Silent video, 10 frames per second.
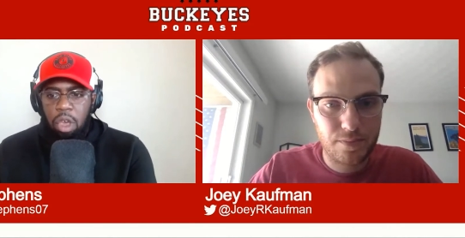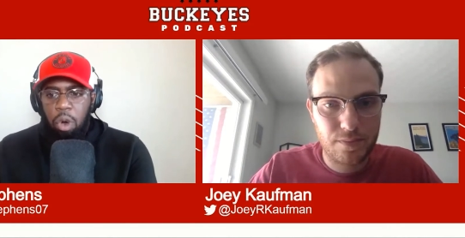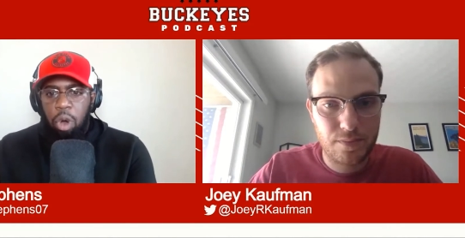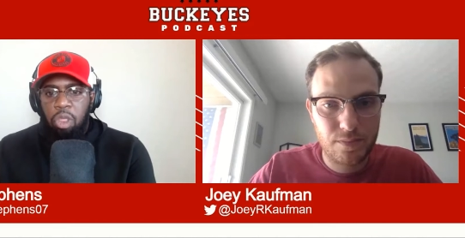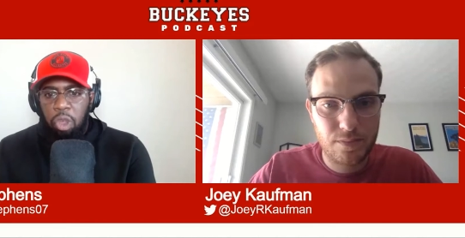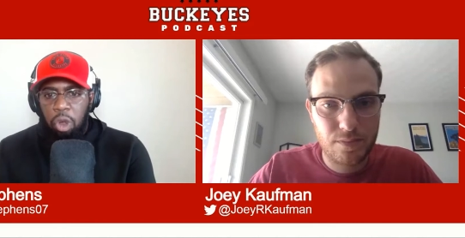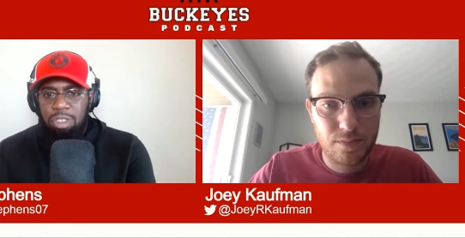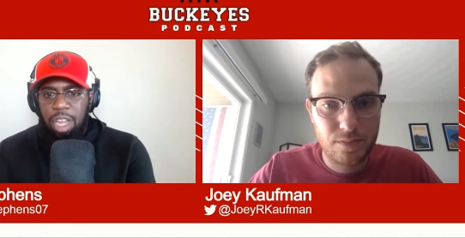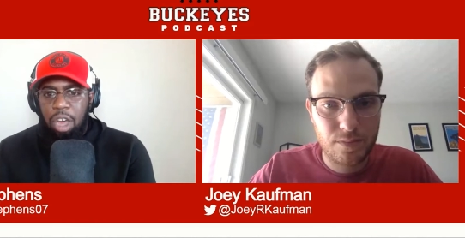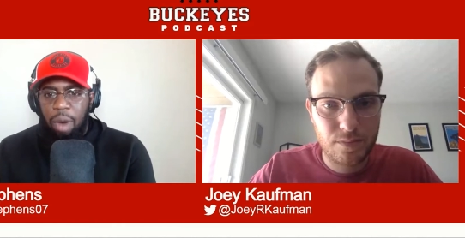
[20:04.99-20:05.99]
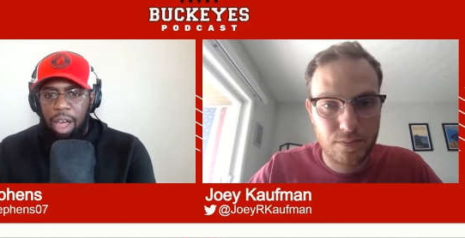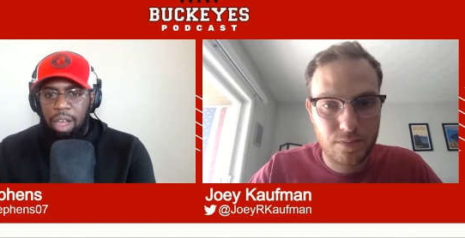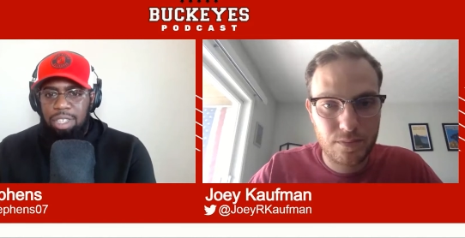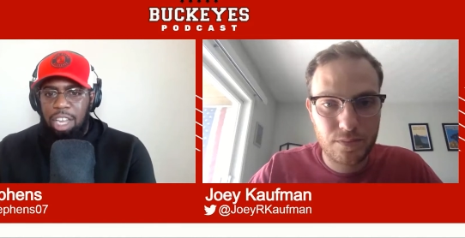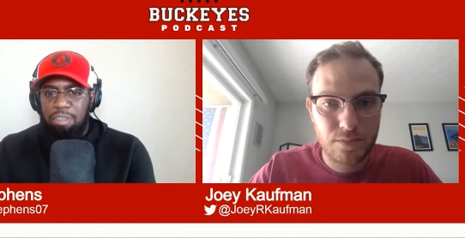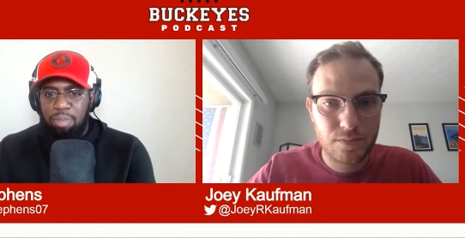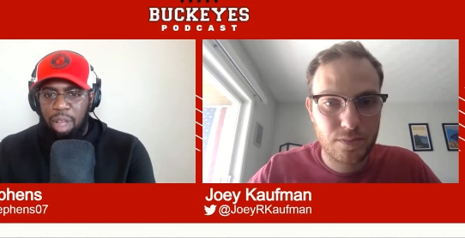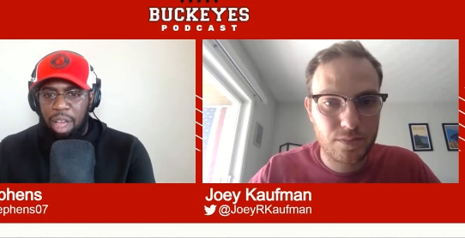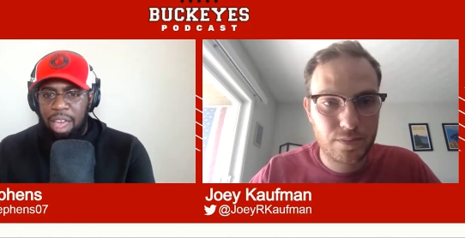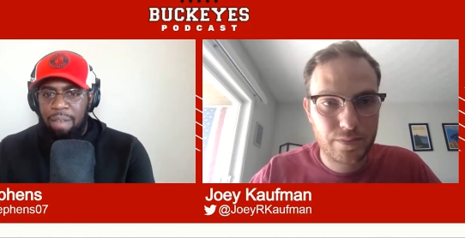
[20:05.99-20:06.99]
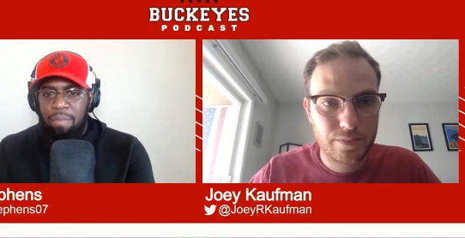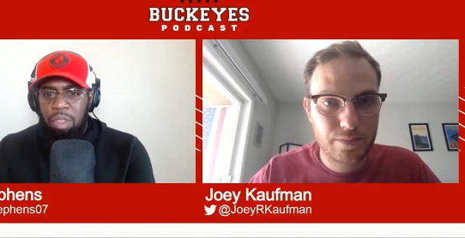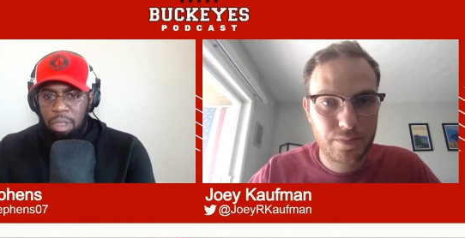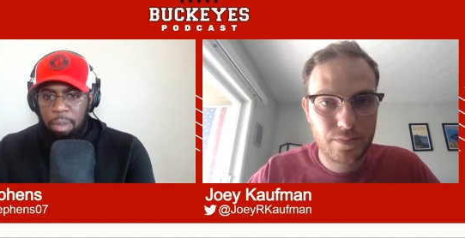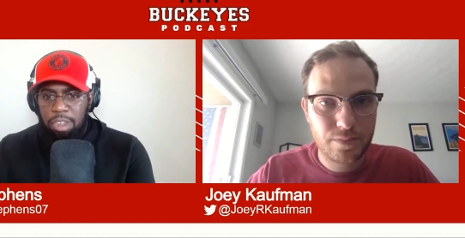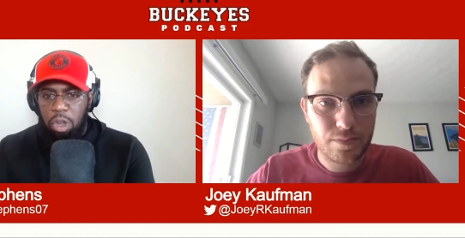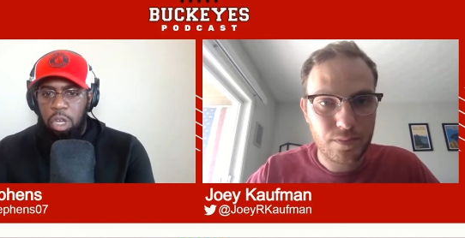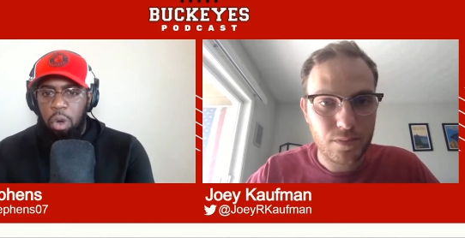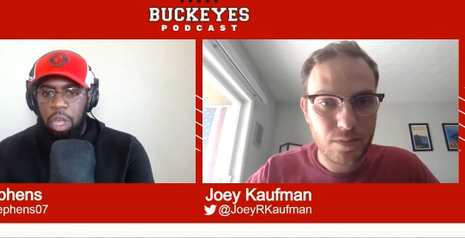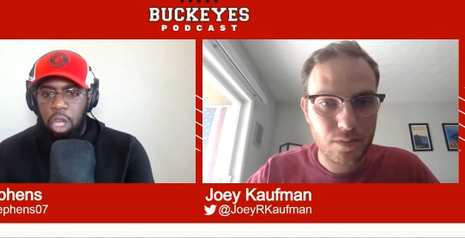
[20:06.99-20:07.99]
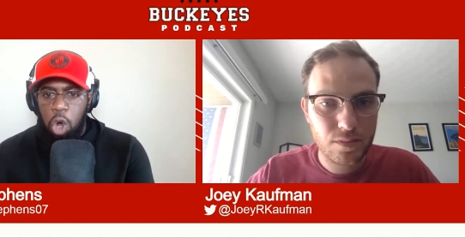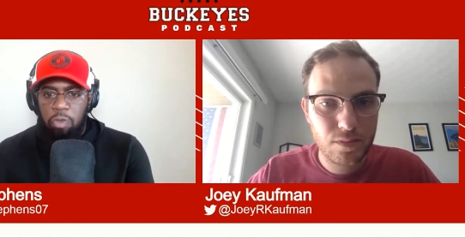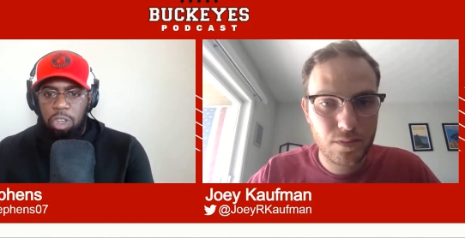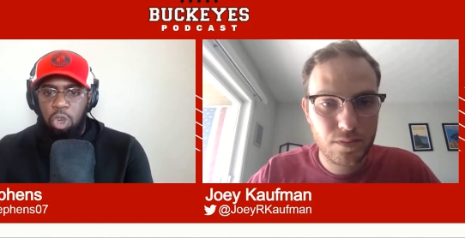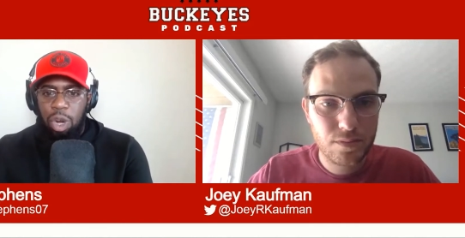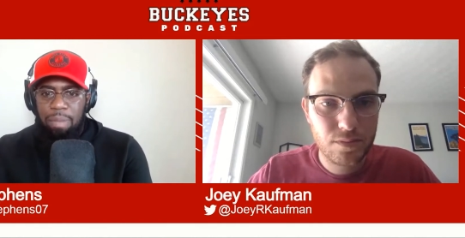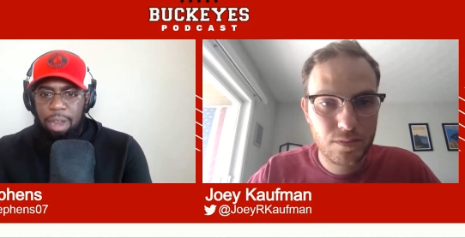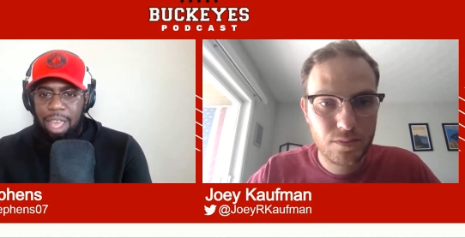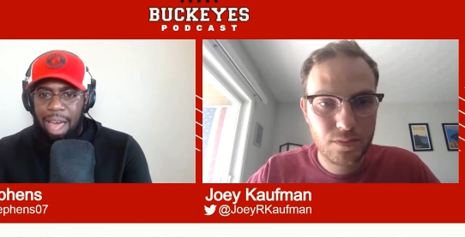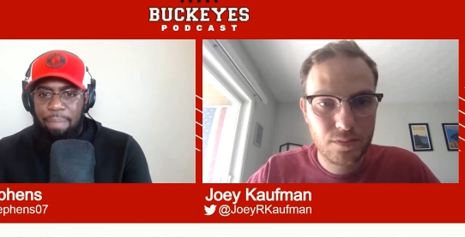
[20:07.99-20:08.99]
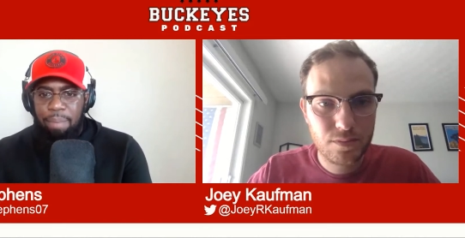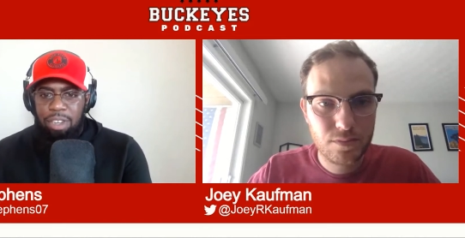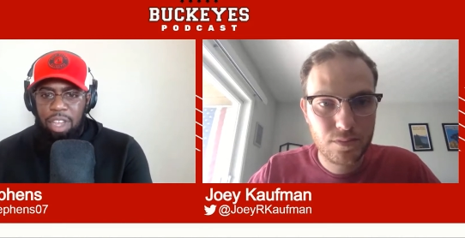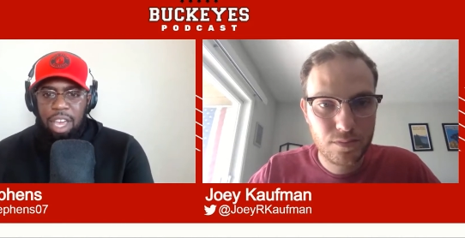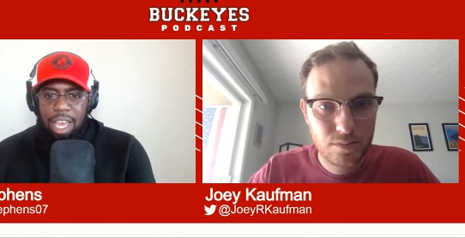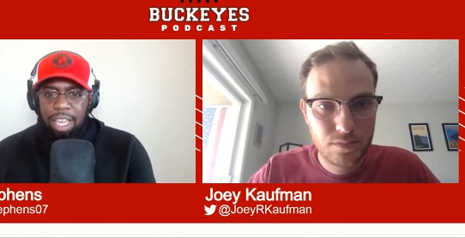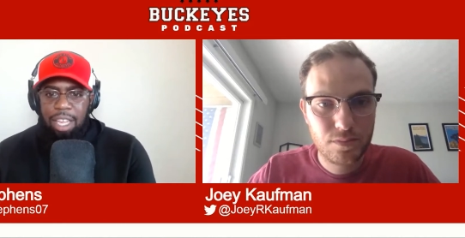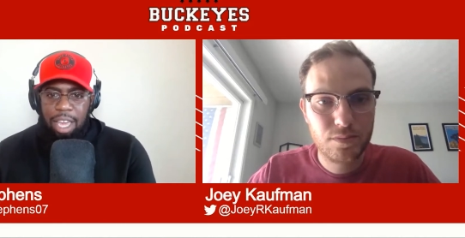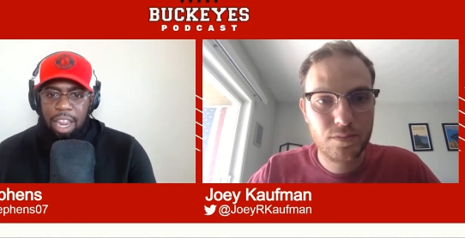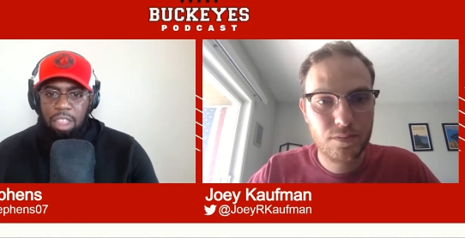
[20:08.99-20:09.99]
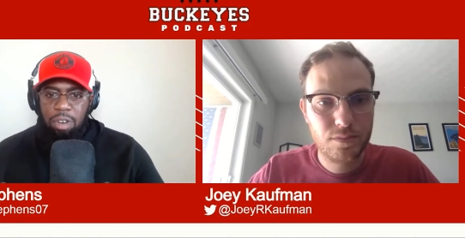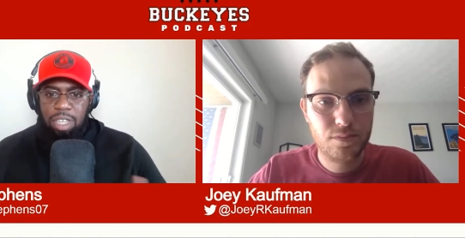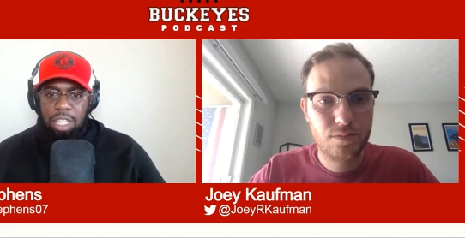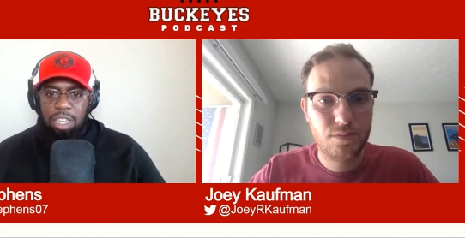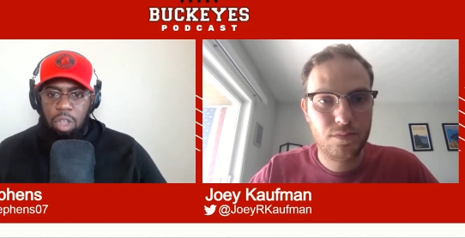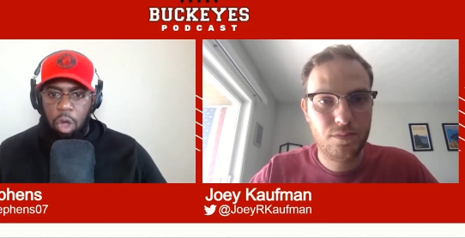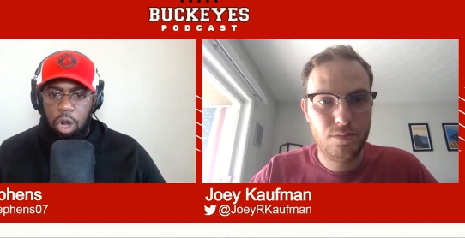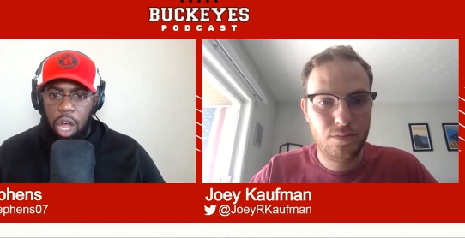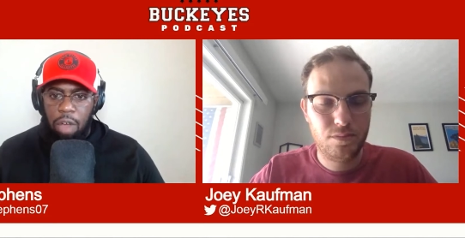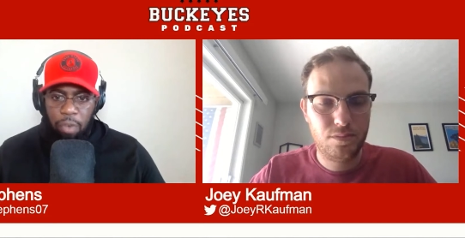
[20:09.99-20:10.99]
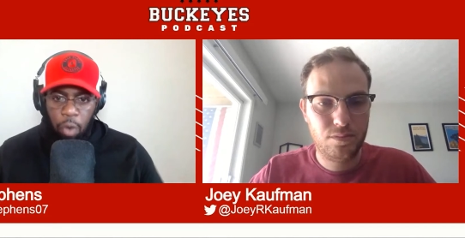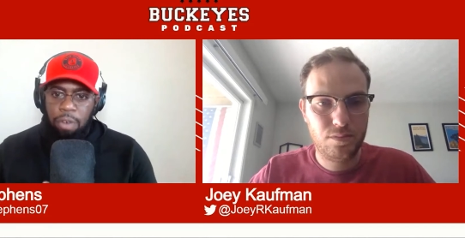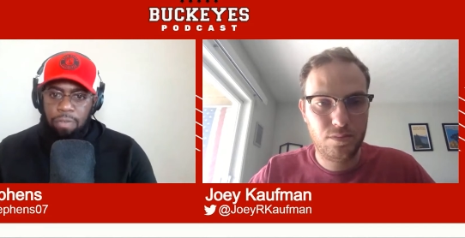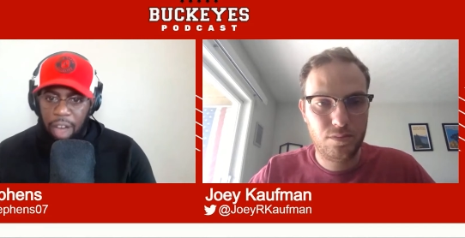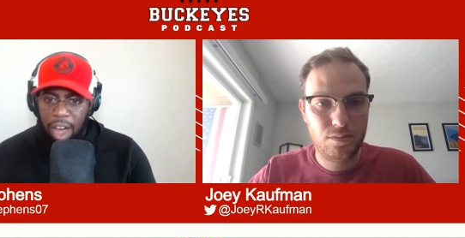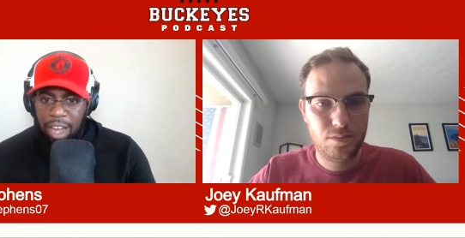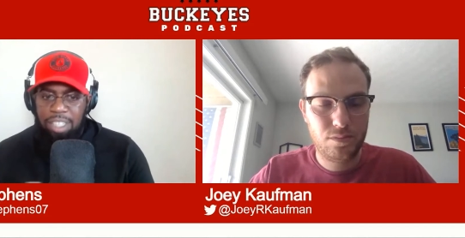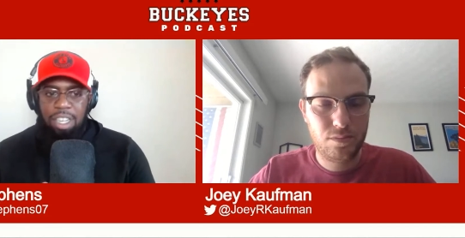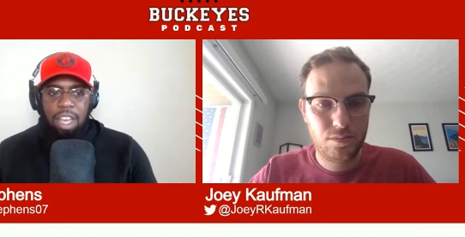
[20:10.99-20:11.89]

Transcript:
Speaker 1: On Thursday, Ohio State's playing the Minnesota Golden Gophers, going to Minneapolis and getting their season started off on Fox.